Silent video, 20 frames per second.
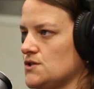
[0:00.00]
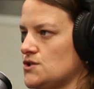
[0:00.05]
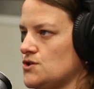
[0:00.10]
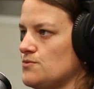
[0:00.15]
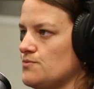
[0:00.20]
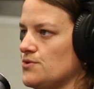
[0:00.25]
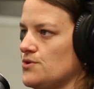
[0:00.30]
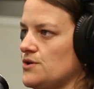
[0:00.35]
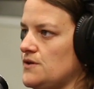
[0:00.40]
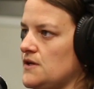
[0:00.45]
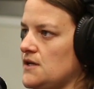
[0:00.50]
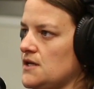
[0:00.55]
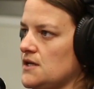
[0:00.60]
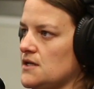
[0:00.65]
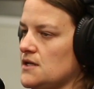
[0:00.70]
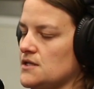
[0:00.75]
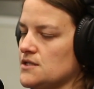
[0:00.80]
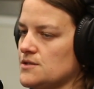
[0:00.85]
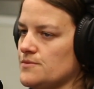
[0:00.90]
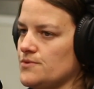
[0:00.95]
super unique
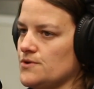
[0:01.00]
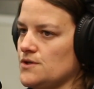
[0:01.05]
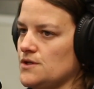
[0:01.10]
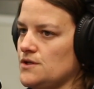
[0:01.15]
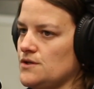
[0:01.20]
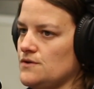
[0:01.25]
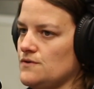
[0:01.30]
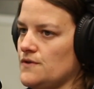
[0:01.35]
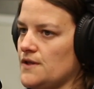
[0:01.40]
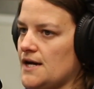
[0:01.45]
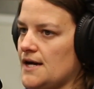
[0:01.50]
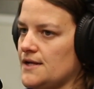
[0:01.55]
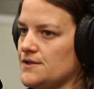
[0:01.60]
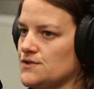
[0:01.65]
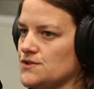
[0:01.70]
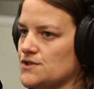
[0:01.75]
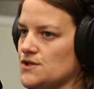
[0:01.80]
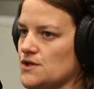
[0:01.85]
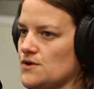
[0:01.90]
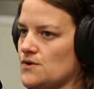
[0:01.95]
in its ability to do that.
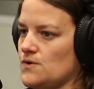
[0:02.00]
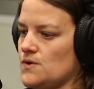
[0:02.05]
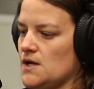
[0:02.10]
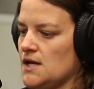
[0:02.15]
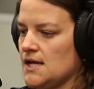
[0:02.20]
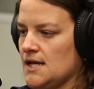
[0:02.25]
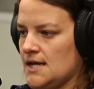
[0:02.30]
So,